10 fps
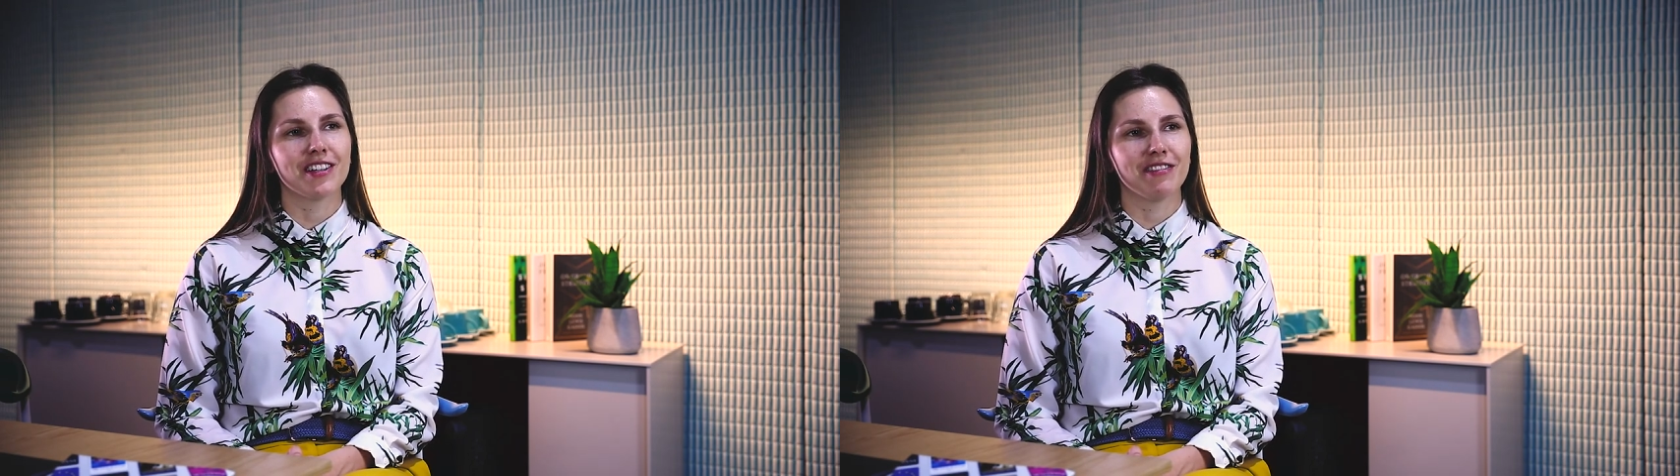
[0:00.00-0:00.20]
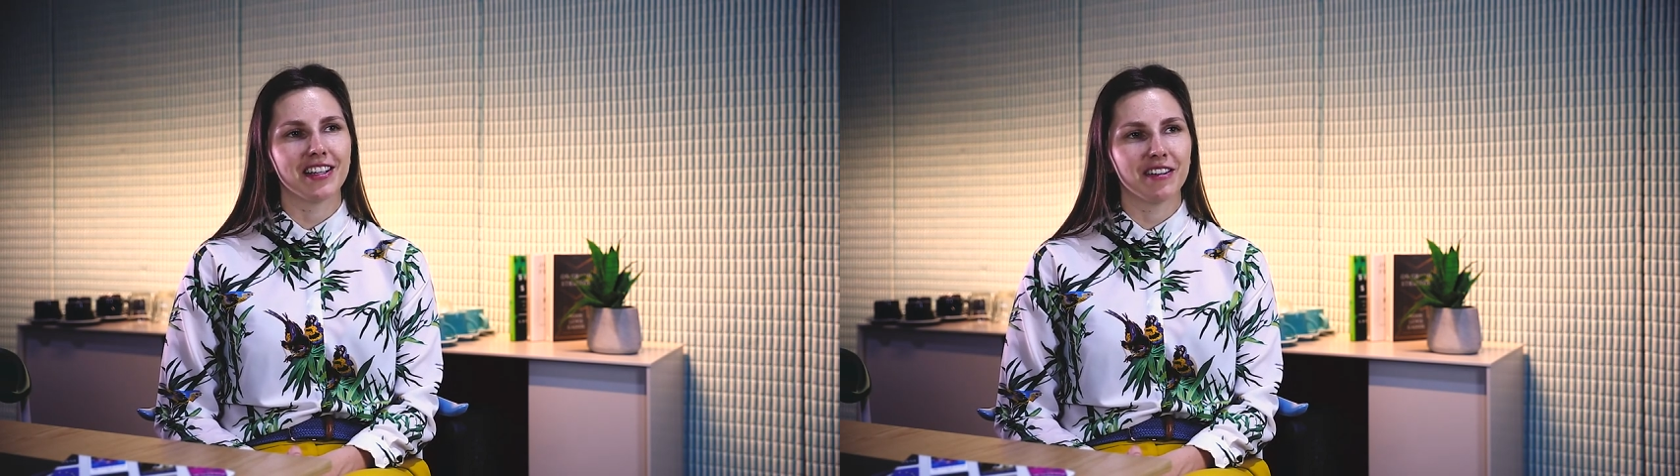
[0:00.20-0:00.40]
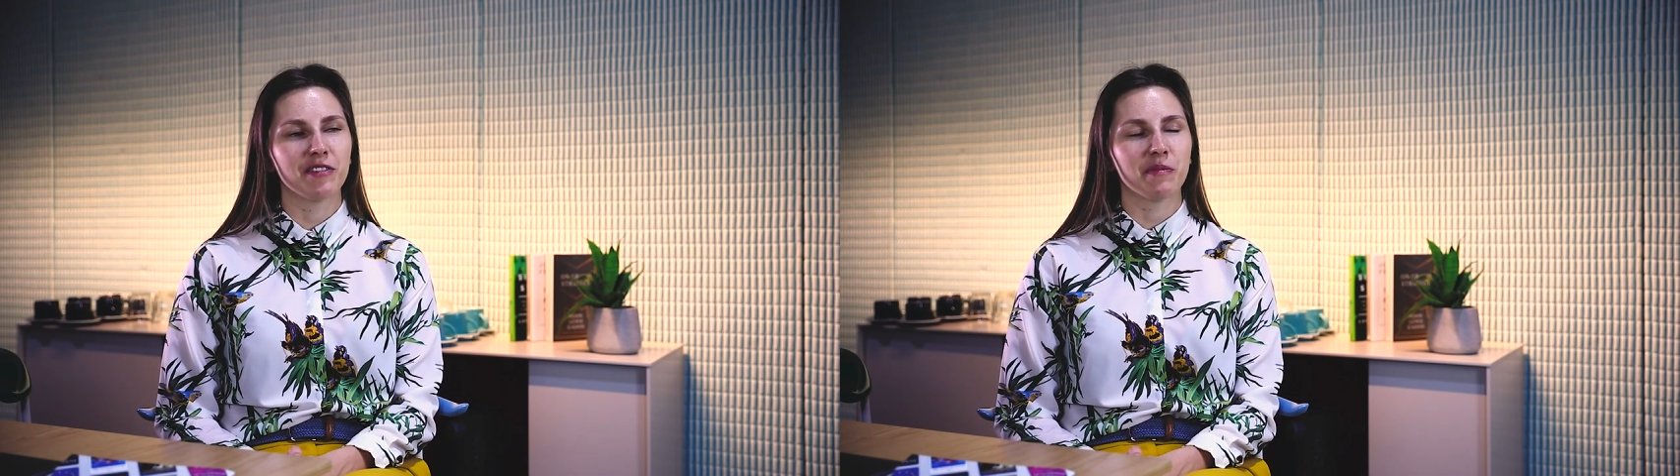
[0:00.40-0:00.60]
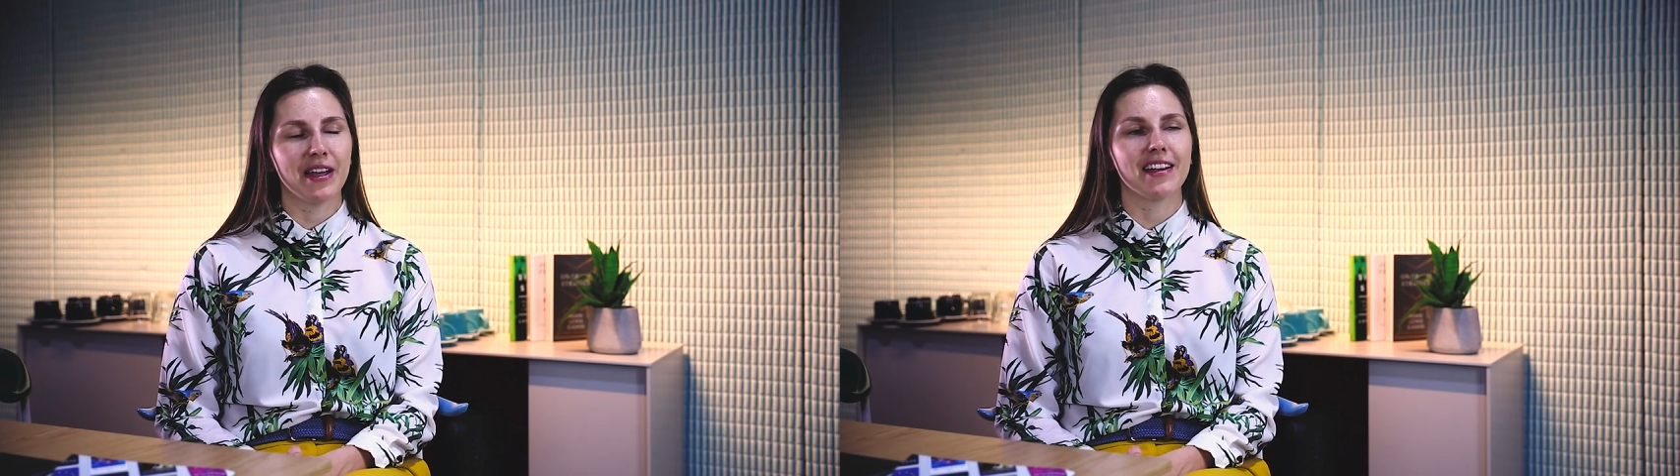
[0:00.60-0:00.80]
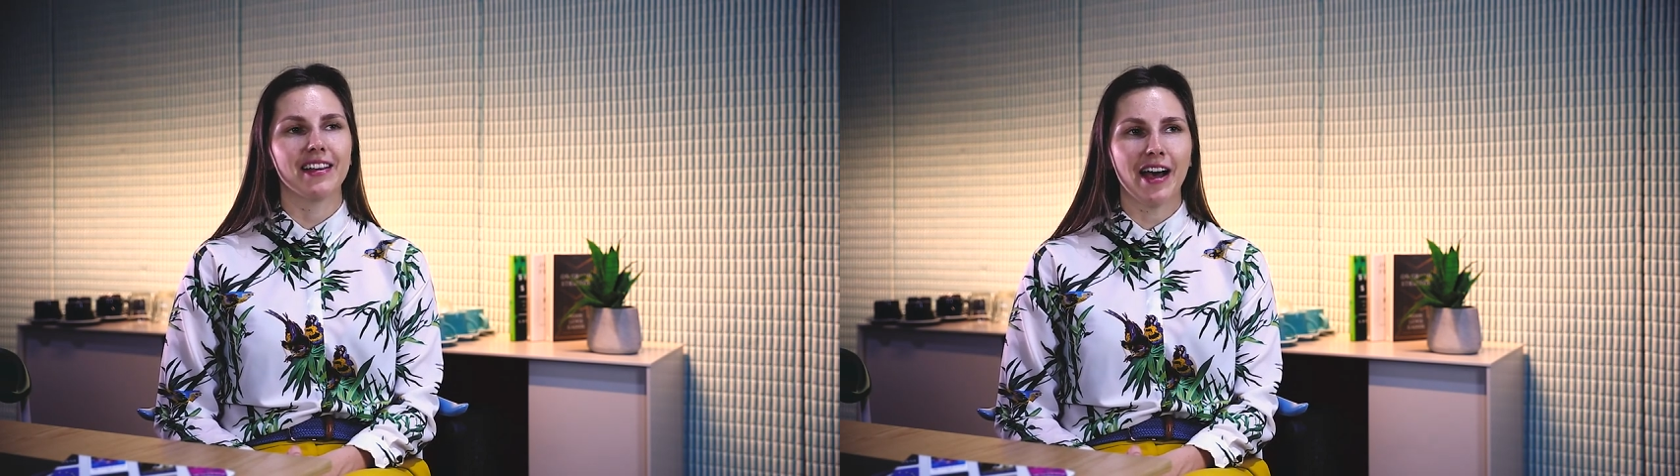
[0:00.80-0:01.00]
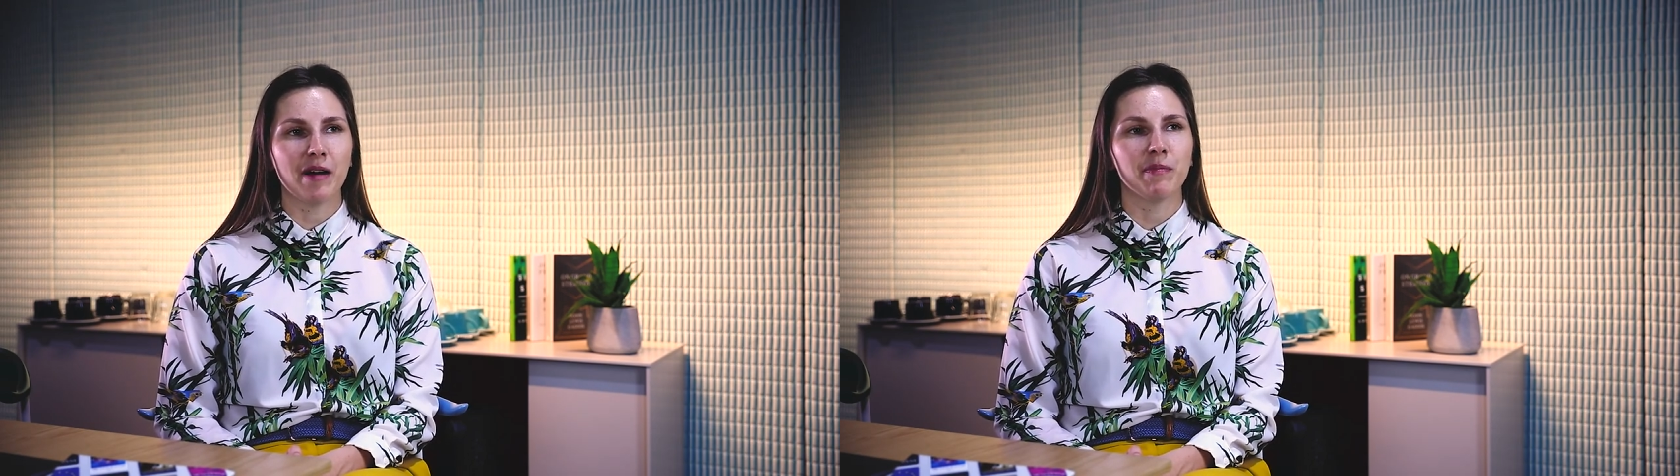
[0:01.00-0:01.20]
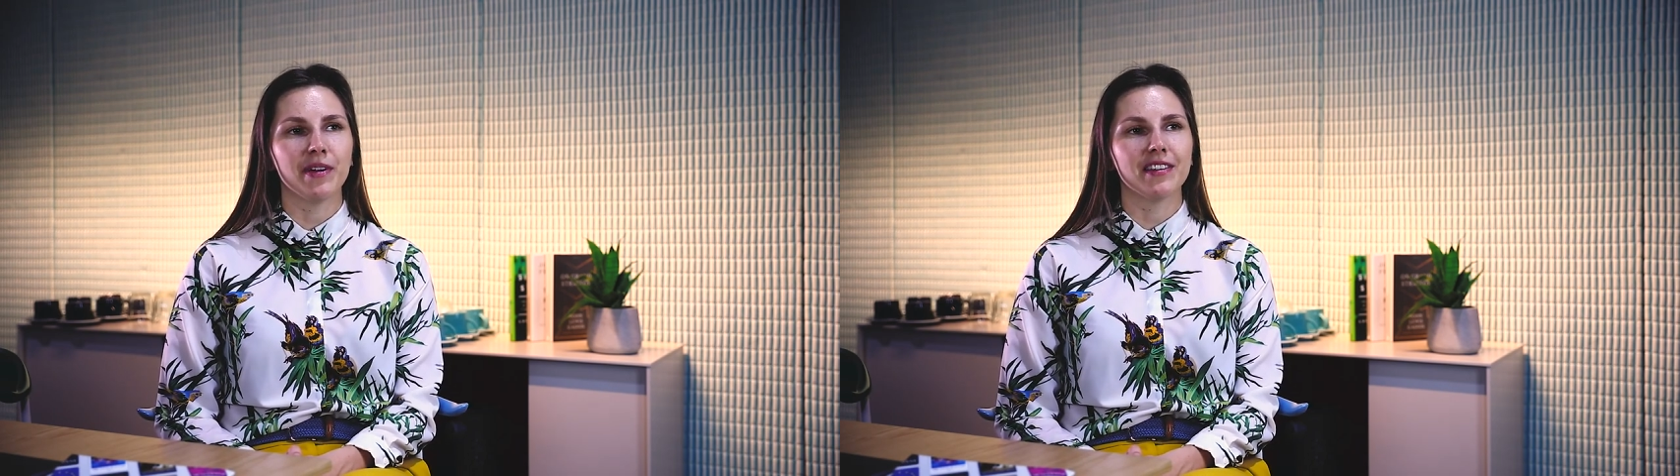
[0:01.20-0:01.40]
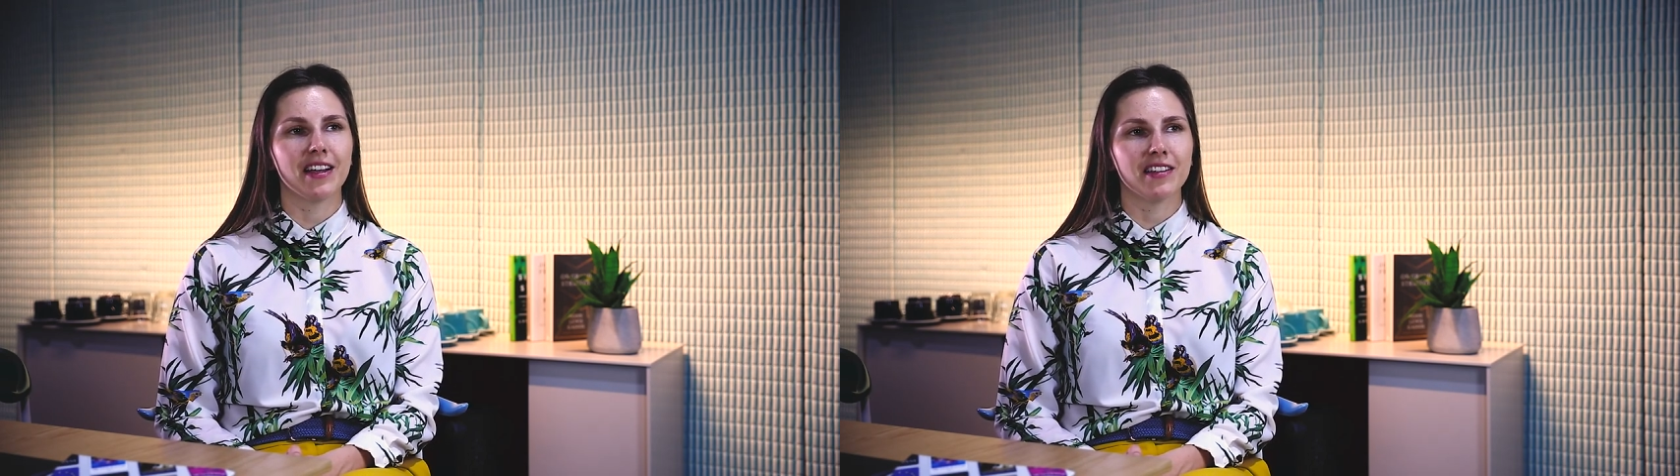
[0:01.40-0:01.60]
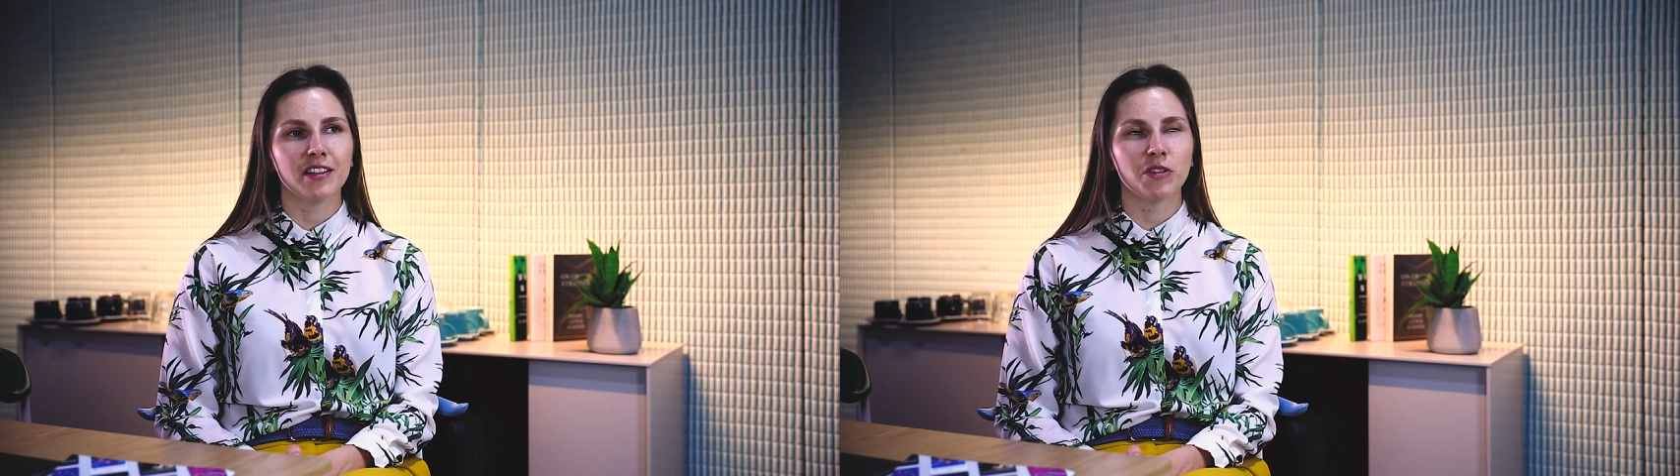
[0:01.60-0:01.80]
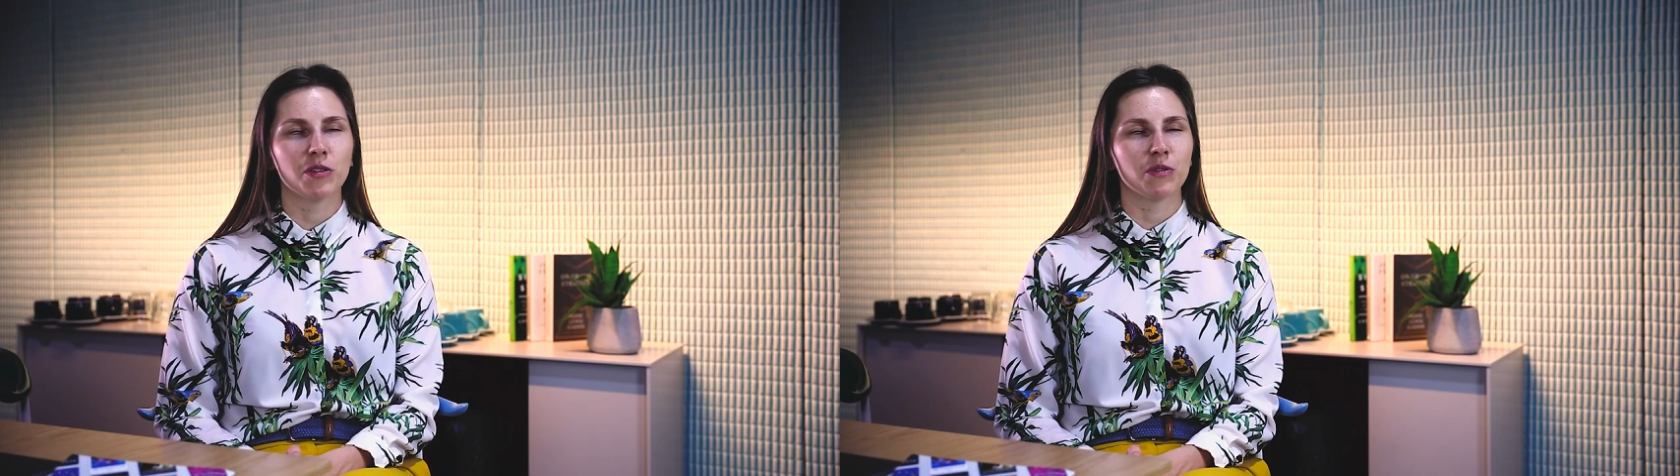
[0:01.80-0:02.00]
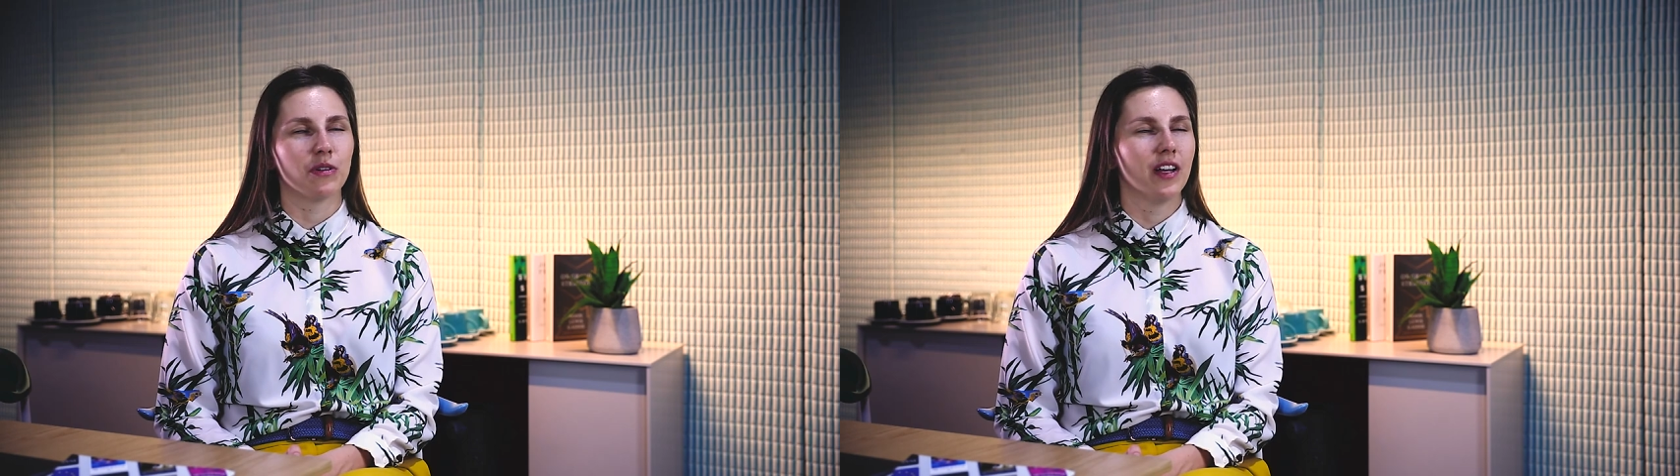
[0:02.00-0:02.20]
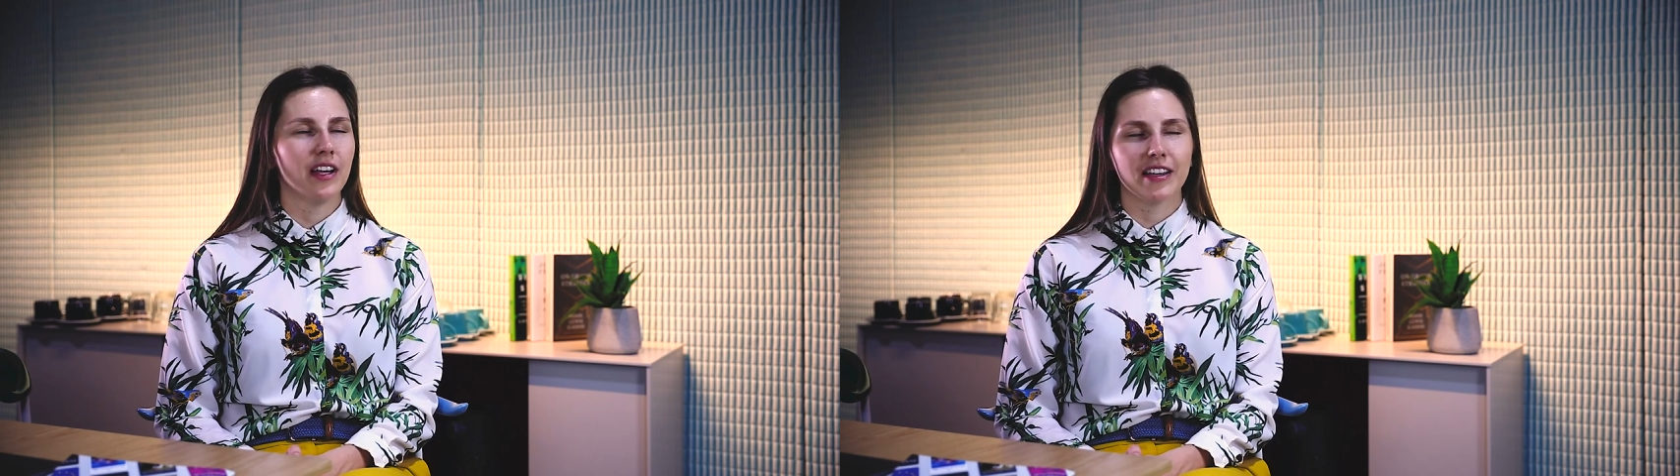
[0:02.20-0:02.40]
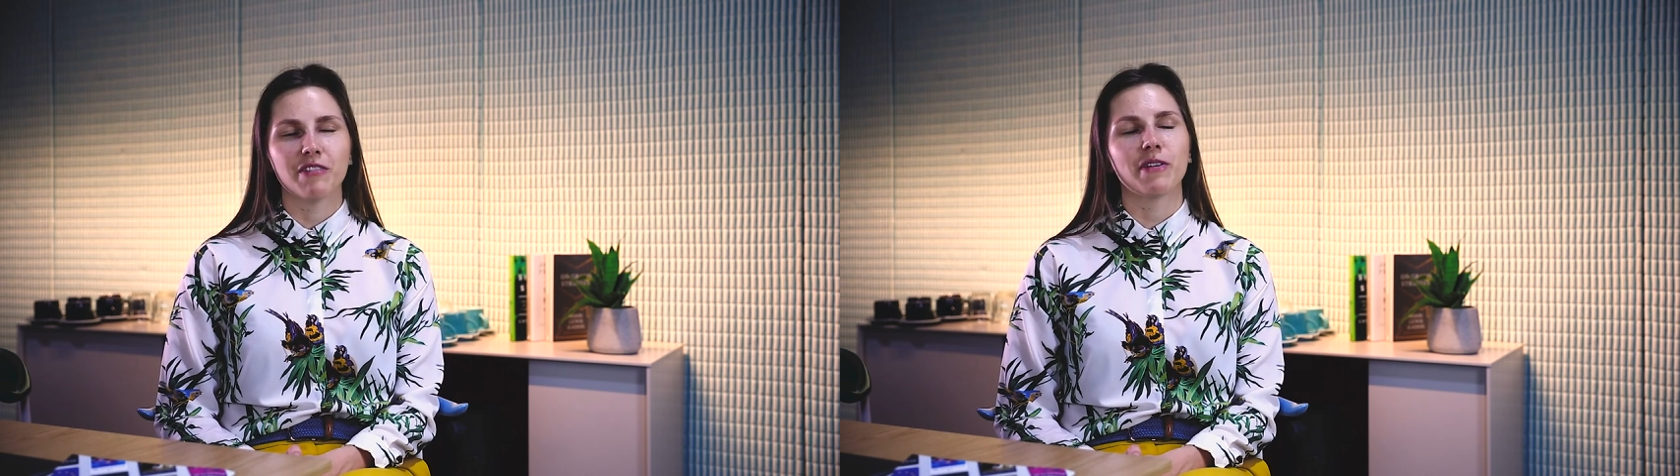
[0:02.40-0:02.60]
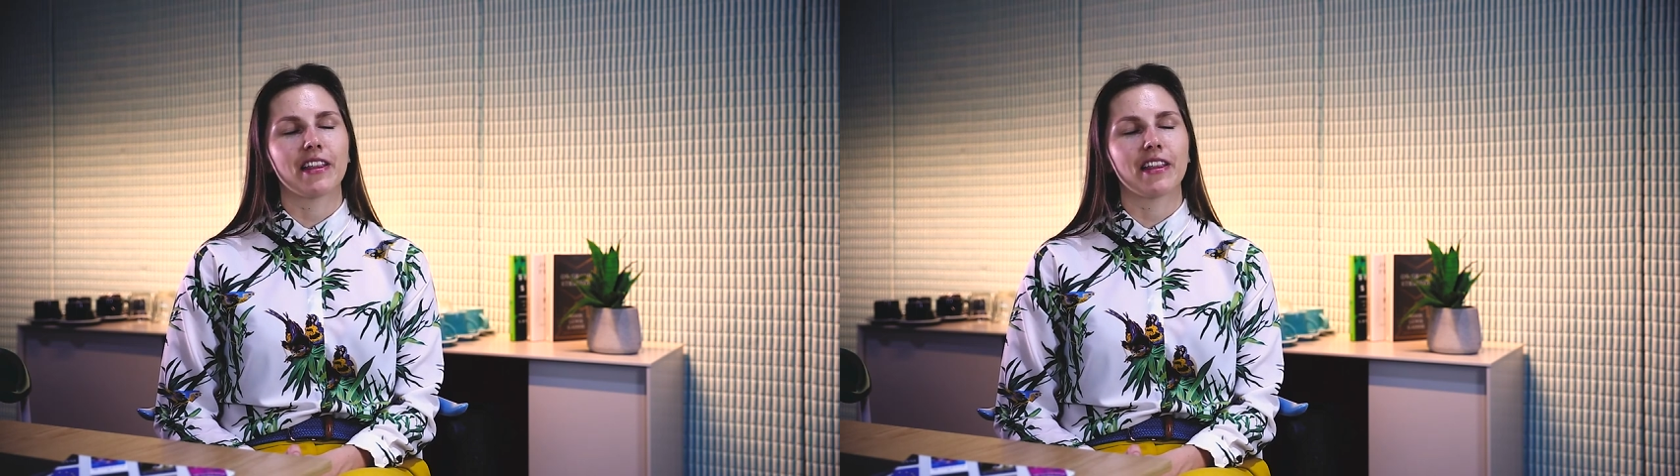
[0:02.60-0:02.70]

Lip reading: we need to make it happen, I need to give